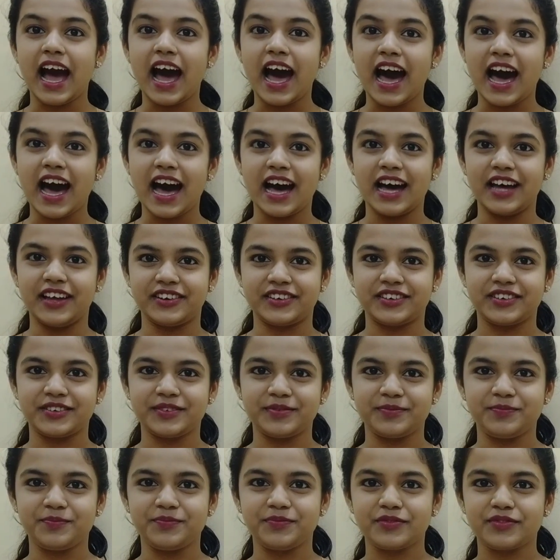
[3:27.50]
are.
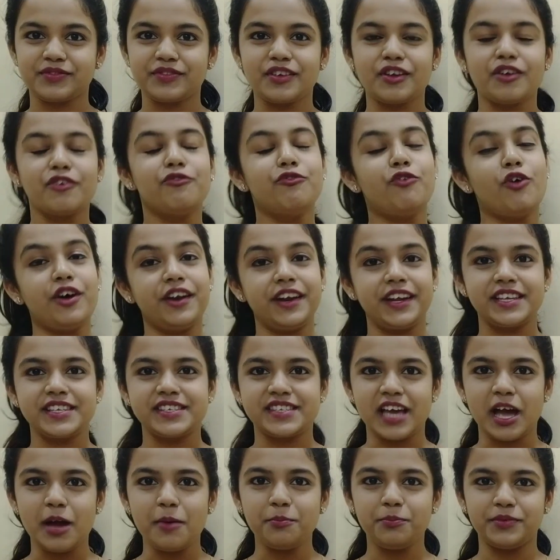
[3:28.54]
For
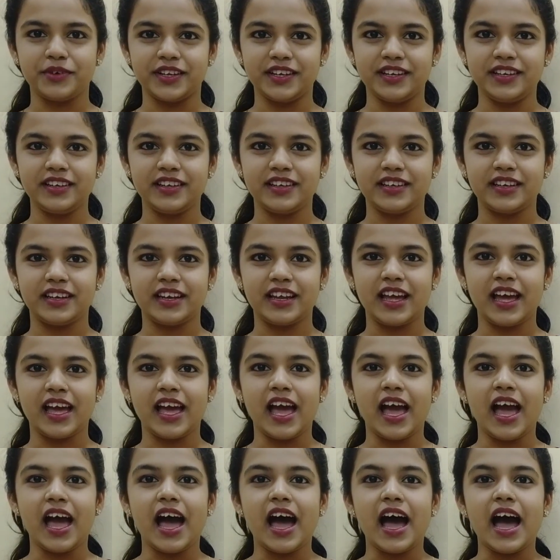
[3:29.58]
example,
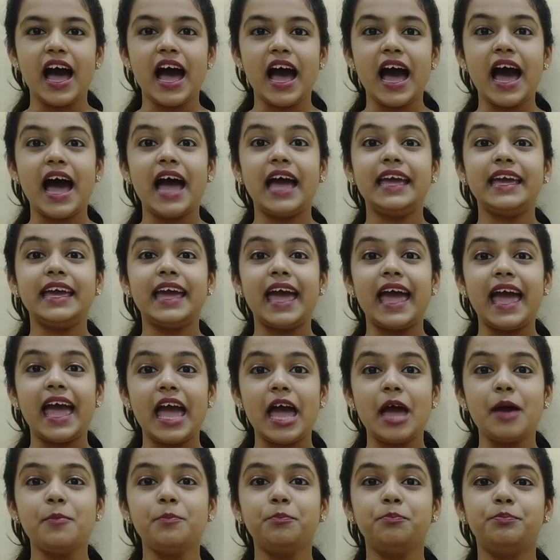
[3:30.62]
I
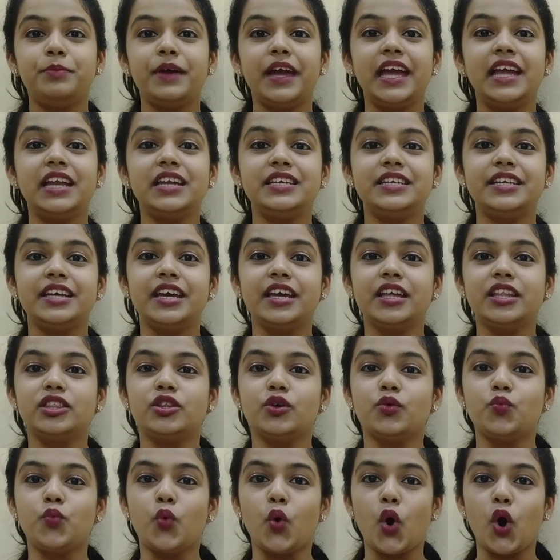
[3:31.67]
am painting
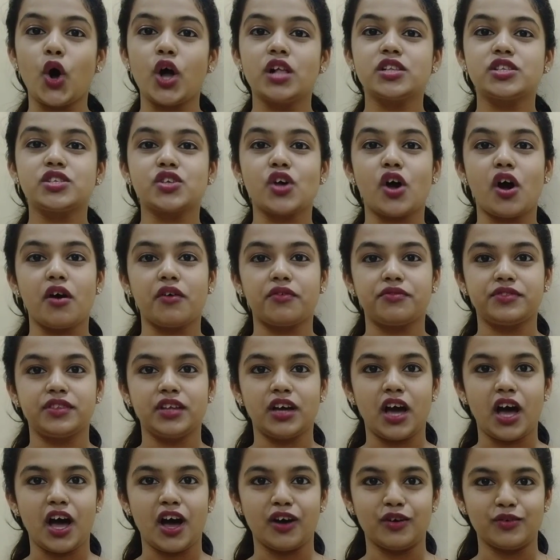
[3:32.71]
the walls of the
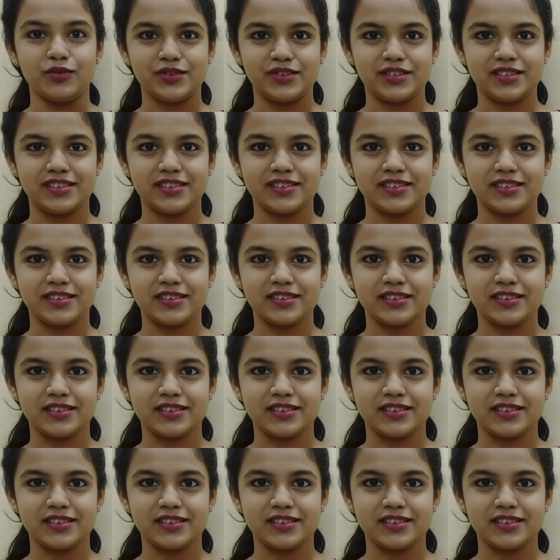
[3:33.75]
house.